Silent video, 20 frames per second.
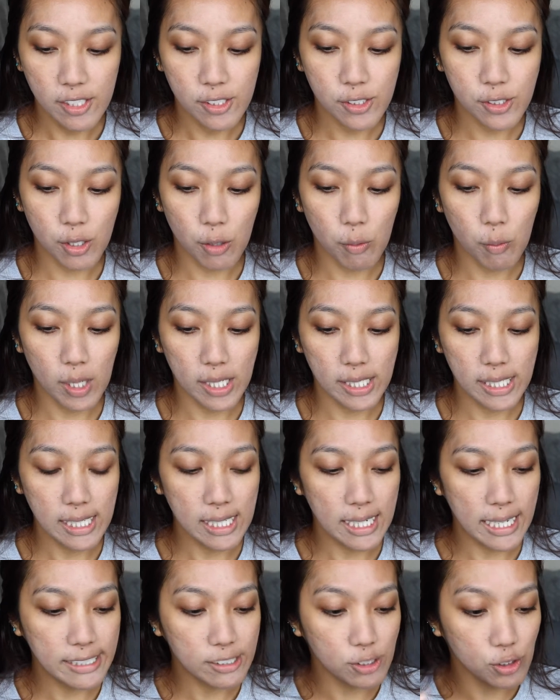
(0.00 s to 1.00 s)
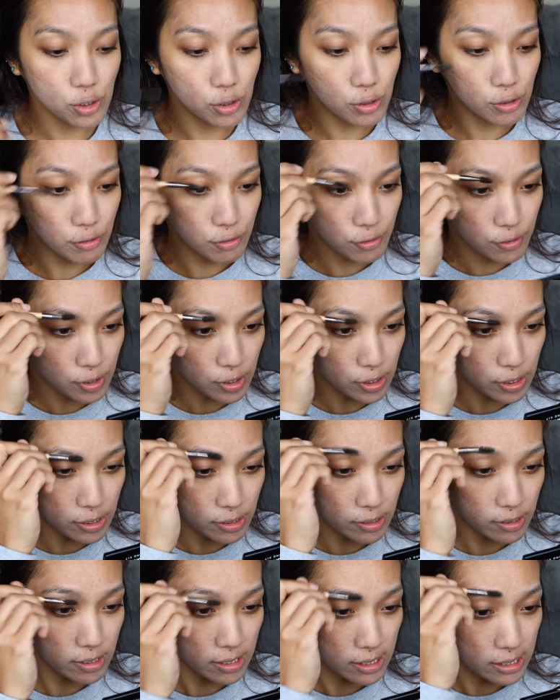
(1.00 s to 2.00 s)
So what I like to do
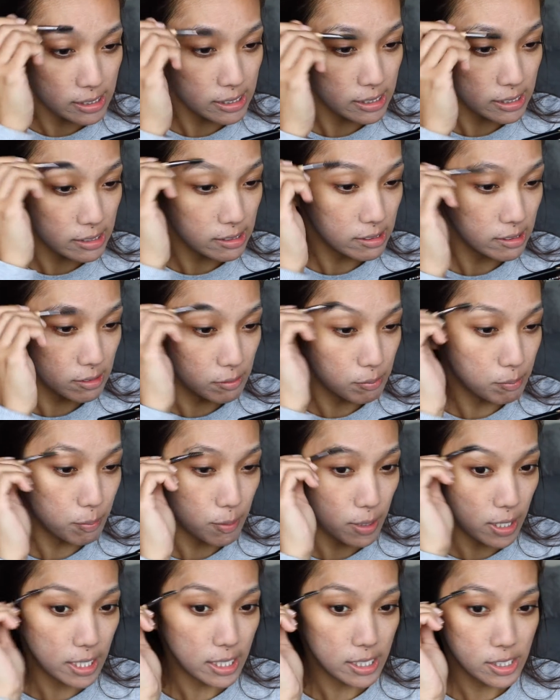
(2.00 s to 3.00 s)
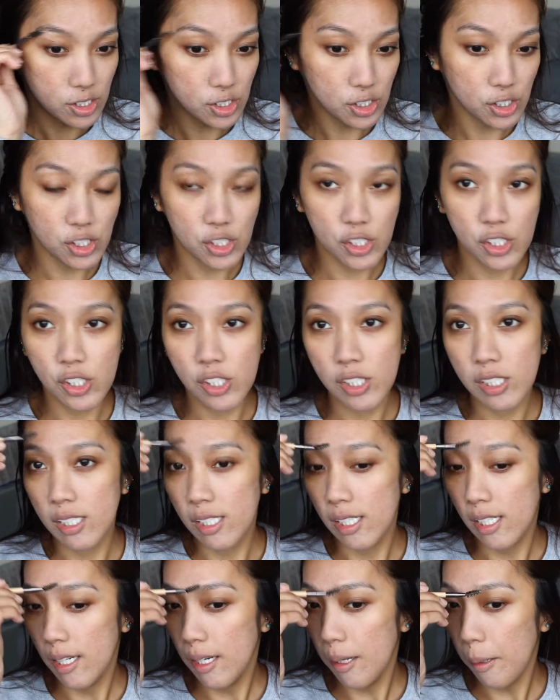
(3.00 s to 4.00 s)
first is brush
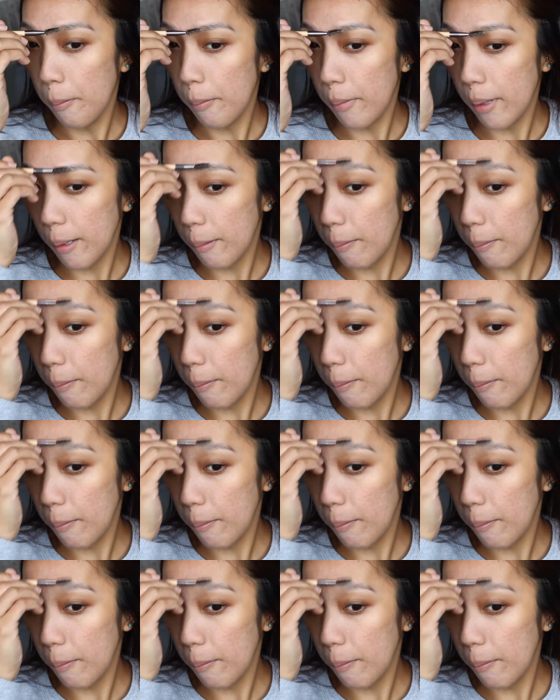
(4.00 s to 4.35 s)
my